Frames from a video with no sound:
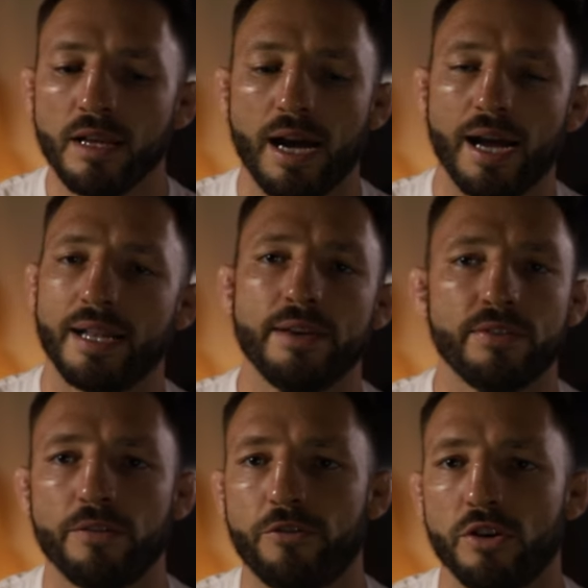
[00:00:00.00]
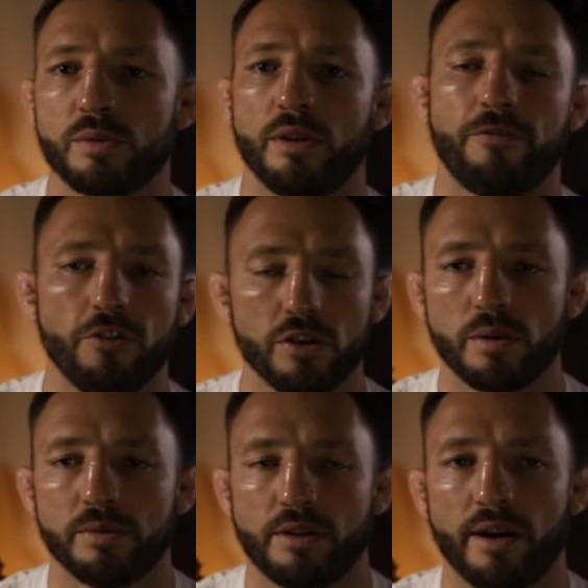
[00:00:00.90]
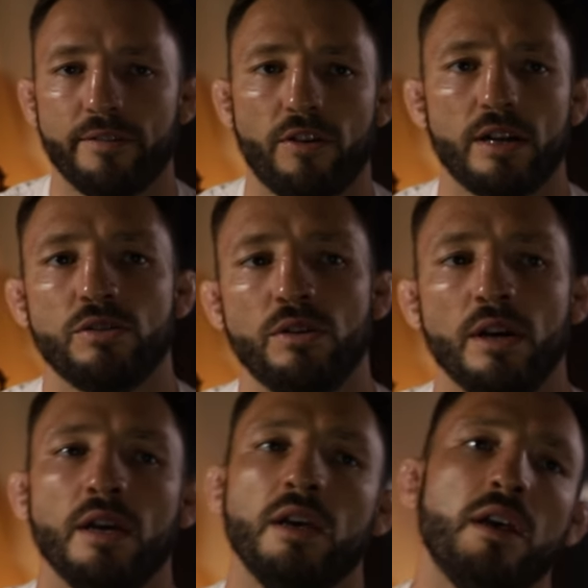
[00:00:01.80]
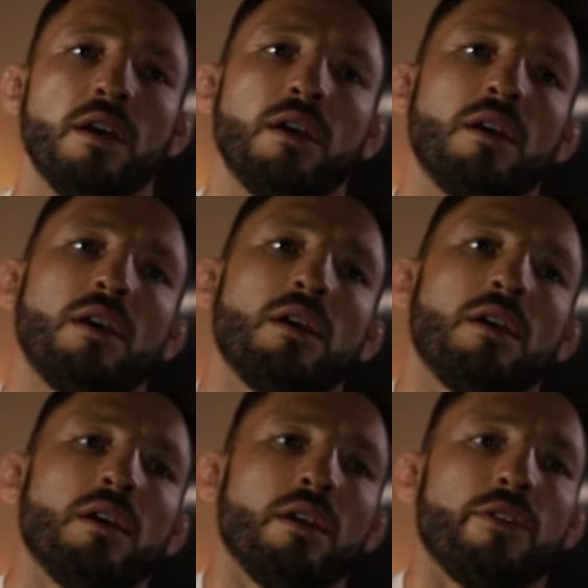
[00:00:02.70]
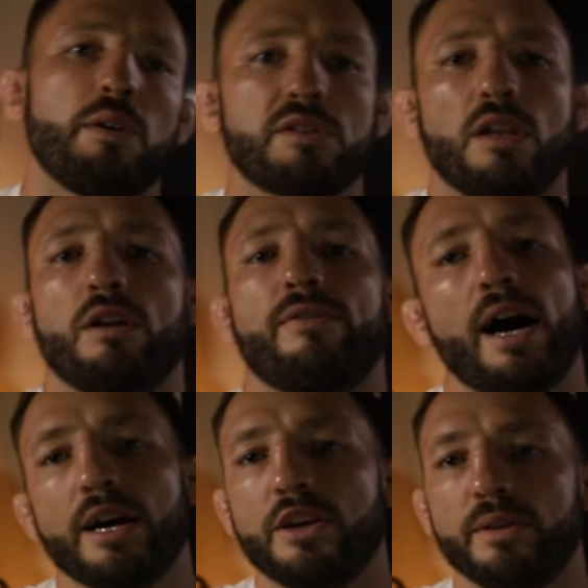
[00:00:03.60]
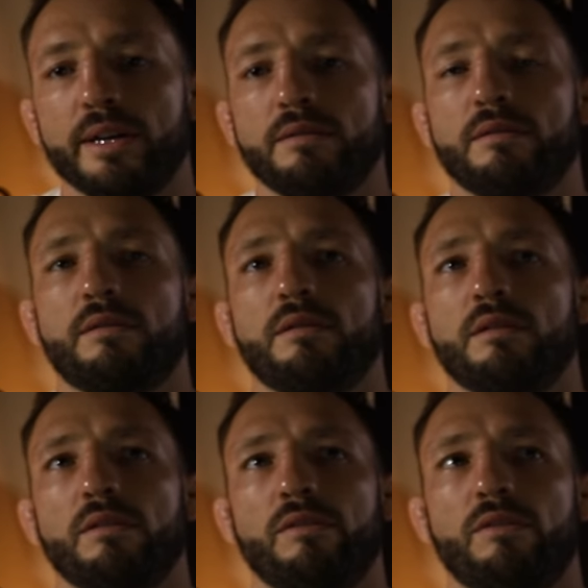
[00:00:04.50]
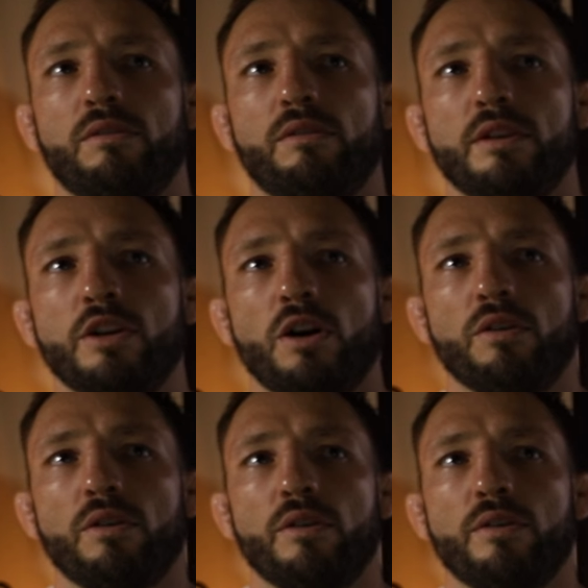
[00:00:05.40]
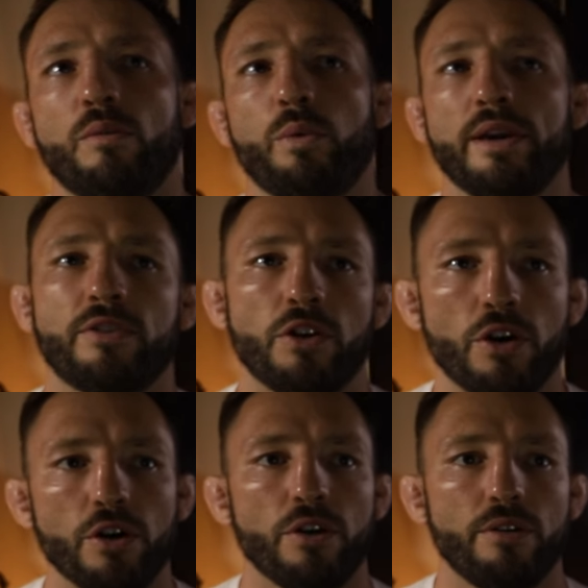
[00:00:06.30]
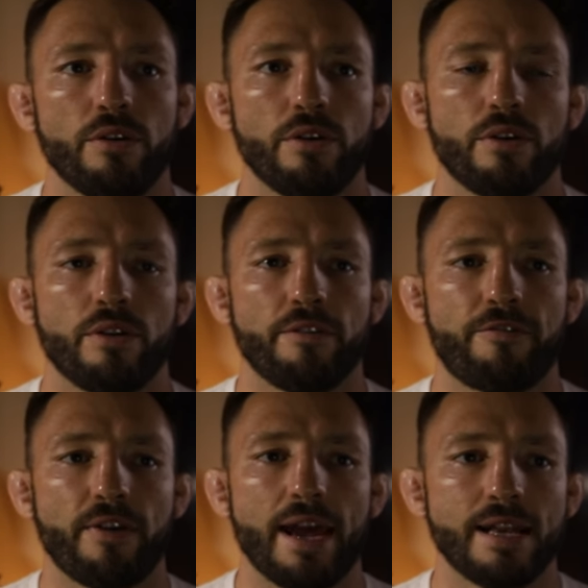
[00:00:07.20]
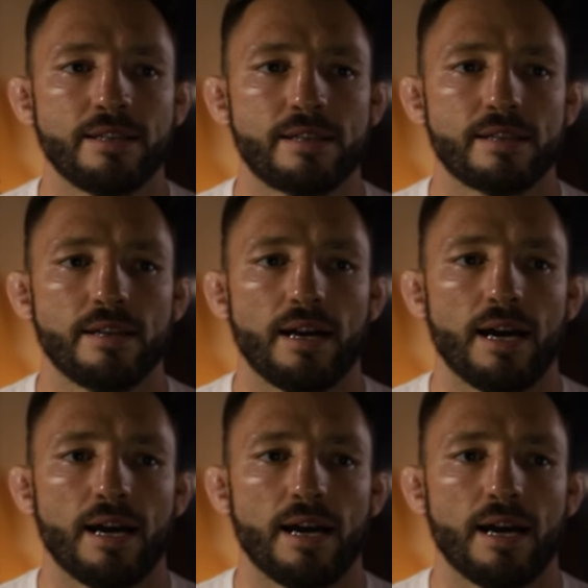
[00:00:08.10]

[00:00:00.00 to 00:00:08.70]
And even the first one was a great fight too. There was a lot of arguing. You know, we even heard the fans